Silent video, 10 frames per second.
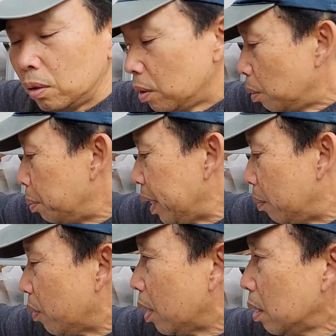to the
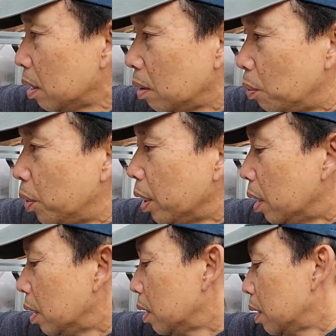beam, the, the wood.
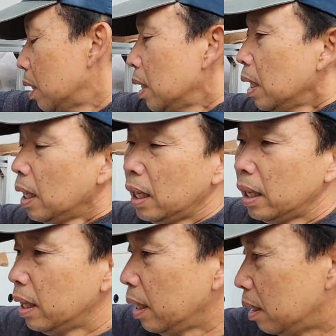
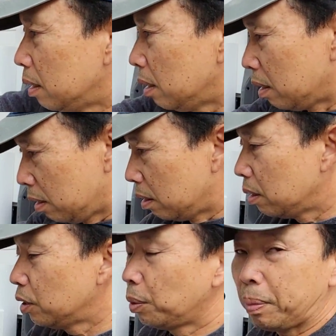And then
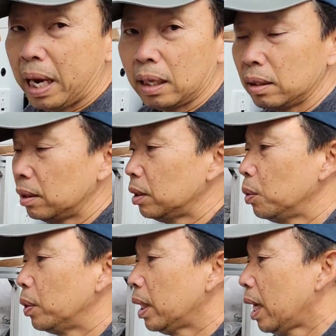your panel,
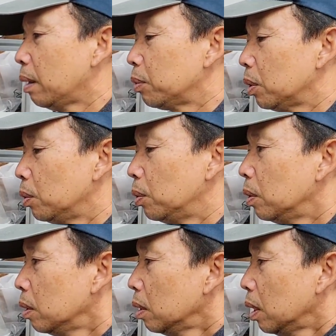you will have to
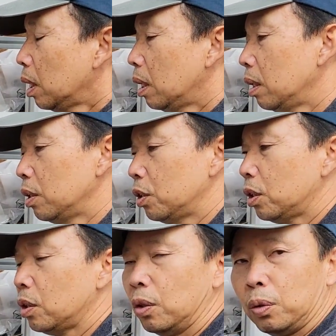uh,
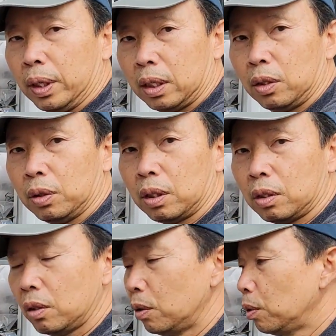screw it, use a
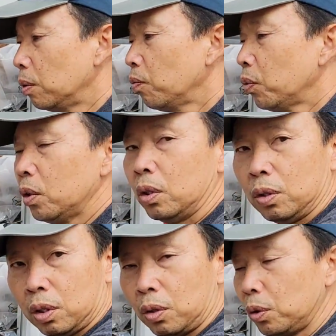screw
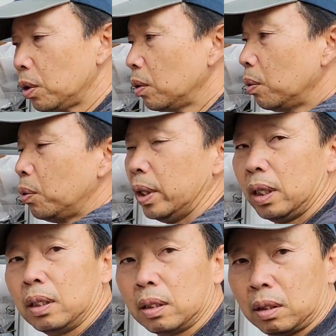to screw to the wood.
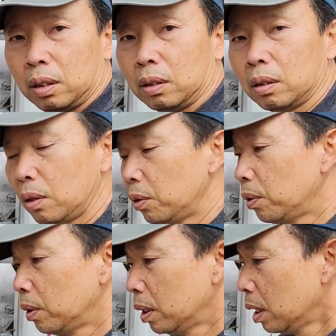
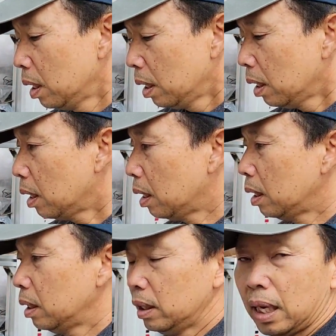So
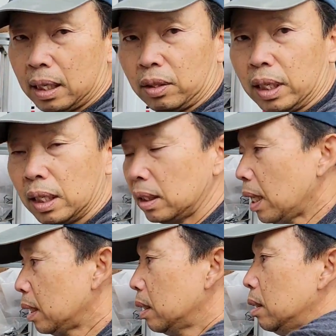uh, yeah, you can
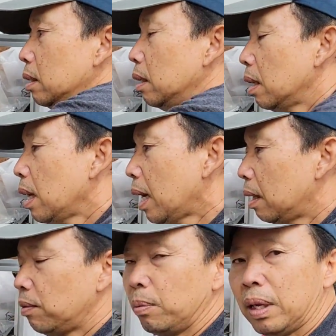attach
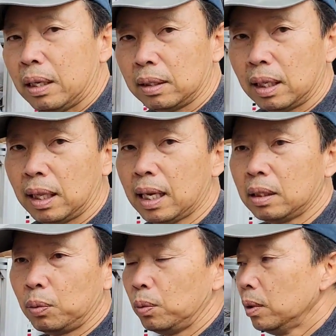that from that side.
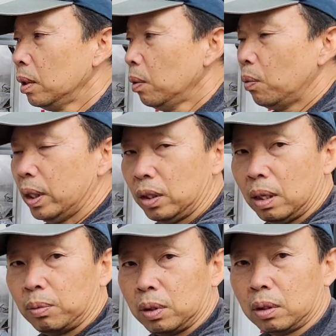That's when you
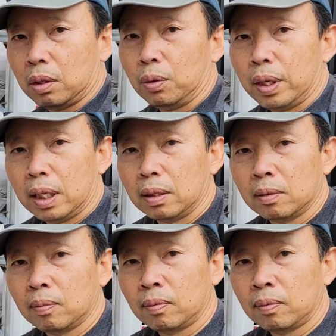have to screw in.